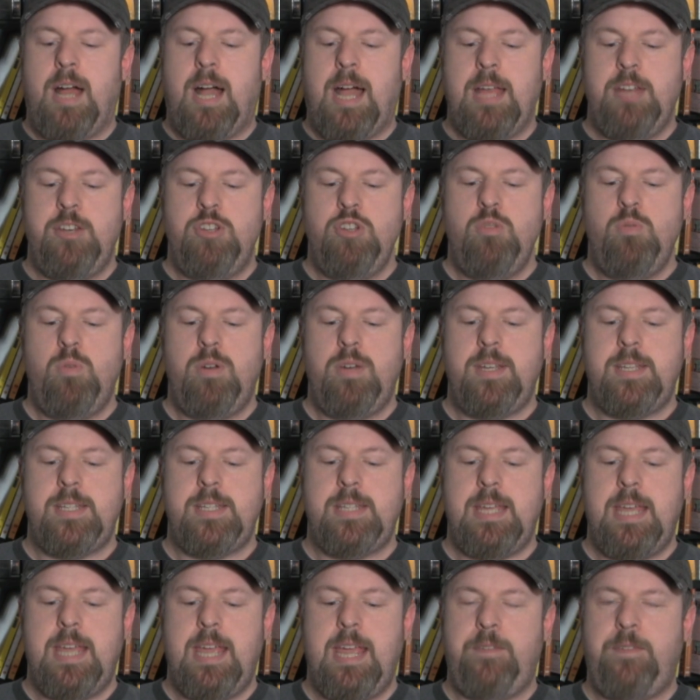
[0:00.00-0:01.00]
I do want to
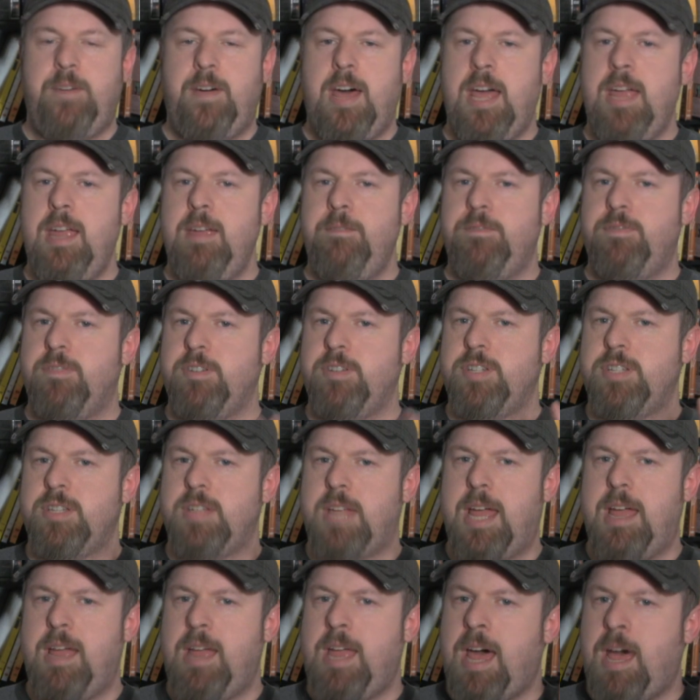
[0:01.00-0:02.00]
say, if I
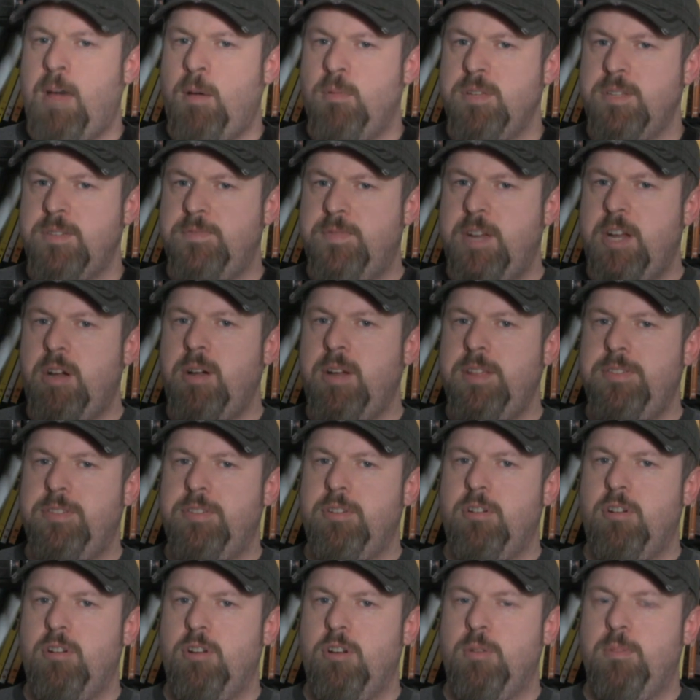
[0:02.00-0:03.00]
was very
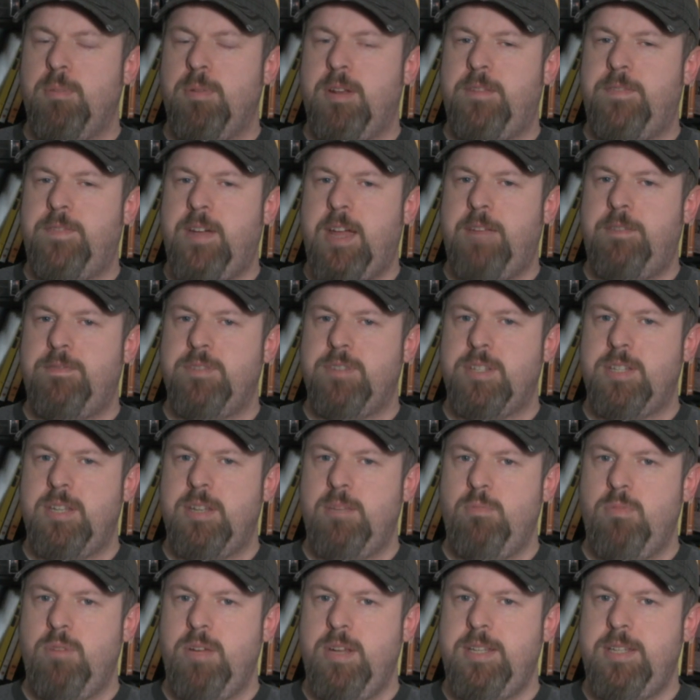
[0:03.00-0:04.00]
thorough, but if I for
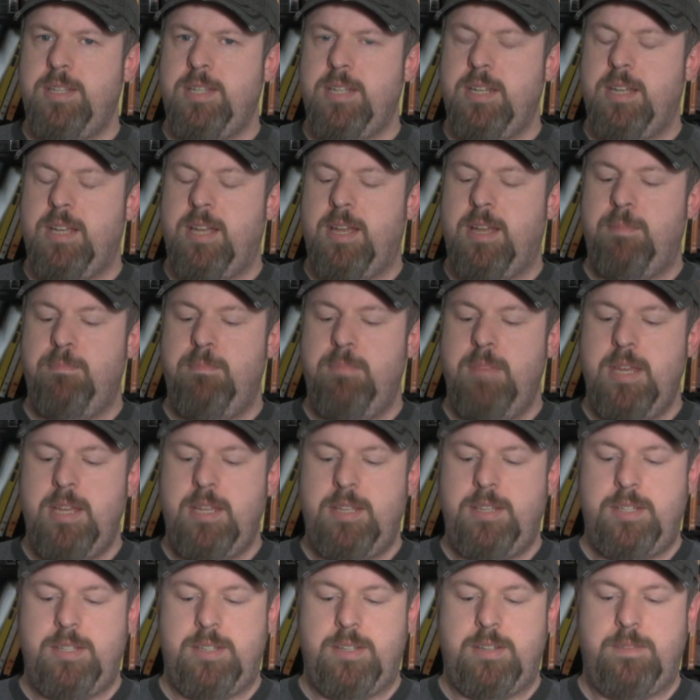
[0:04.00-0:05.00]
some reason
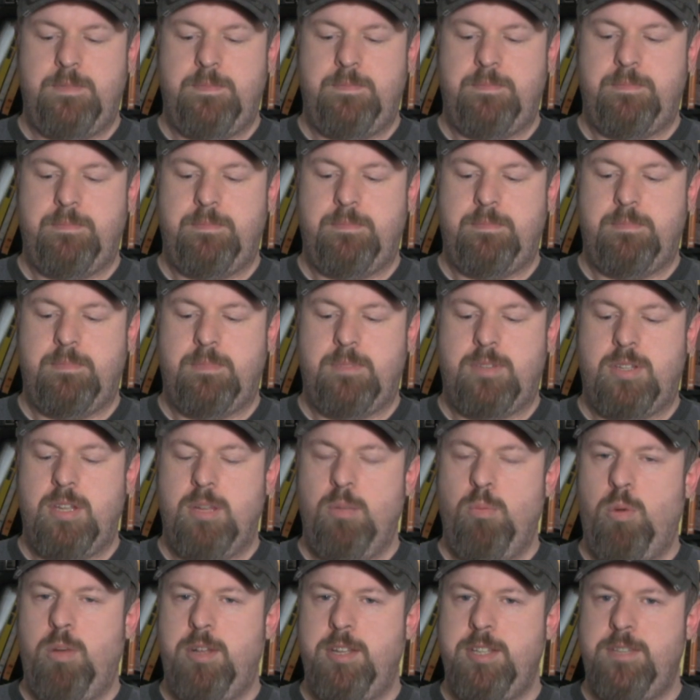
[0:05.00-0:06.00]
missed
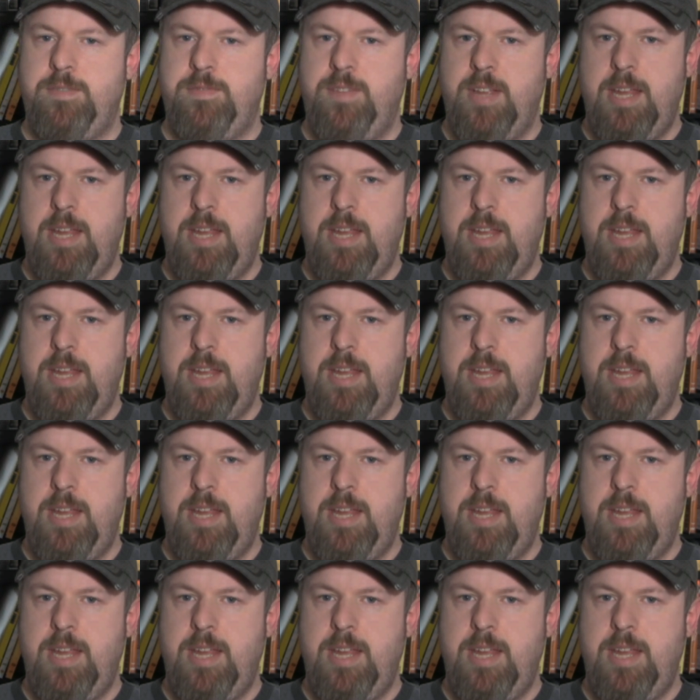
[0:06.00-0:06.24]
someone's